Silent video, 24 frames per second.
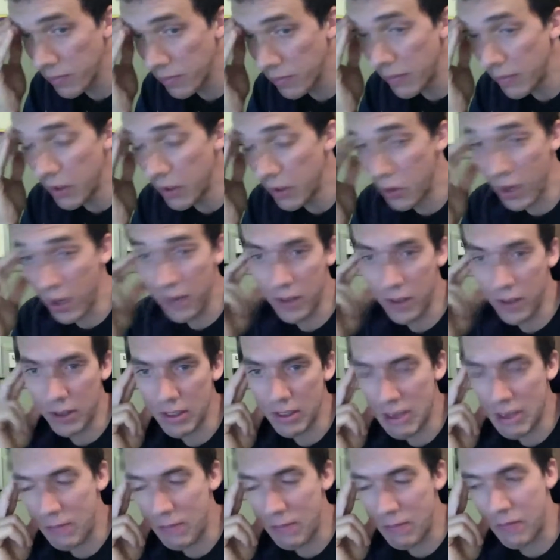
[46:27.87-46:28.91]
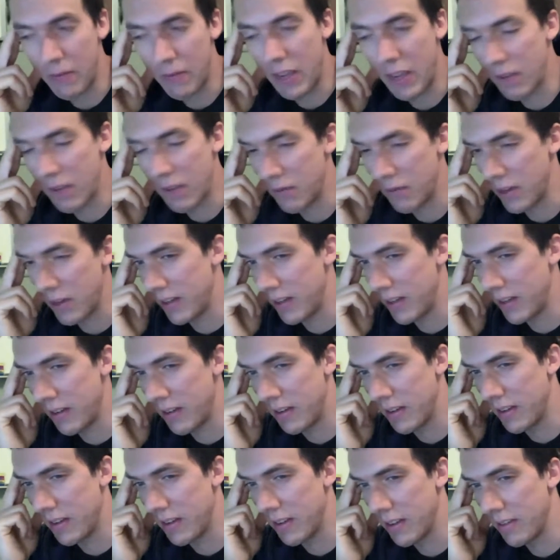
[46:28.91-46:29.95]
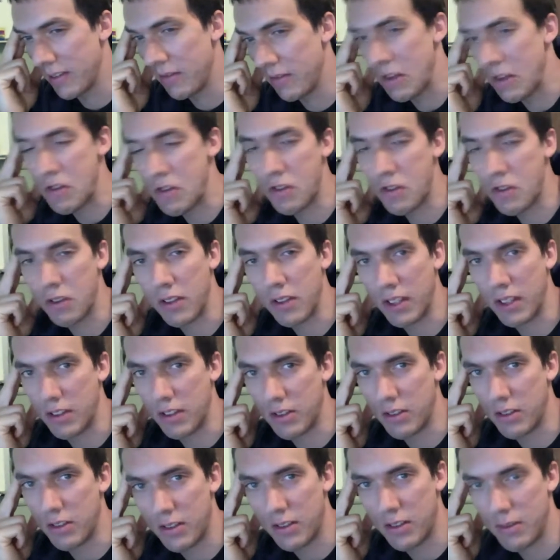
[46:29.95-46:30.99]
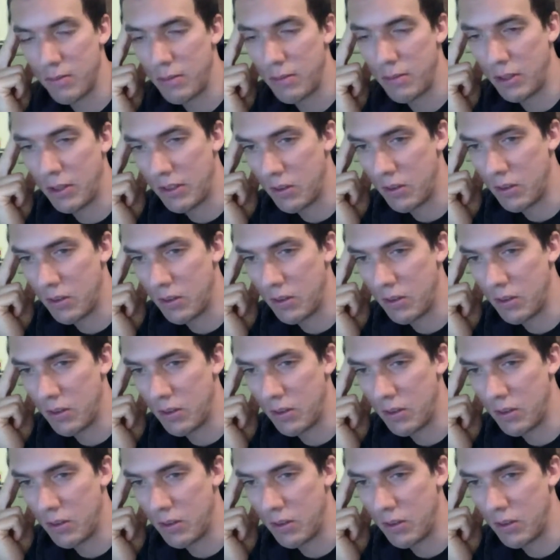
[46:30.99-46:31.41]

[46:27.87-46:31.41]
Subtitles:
do you have an all-time favorite feature that's built into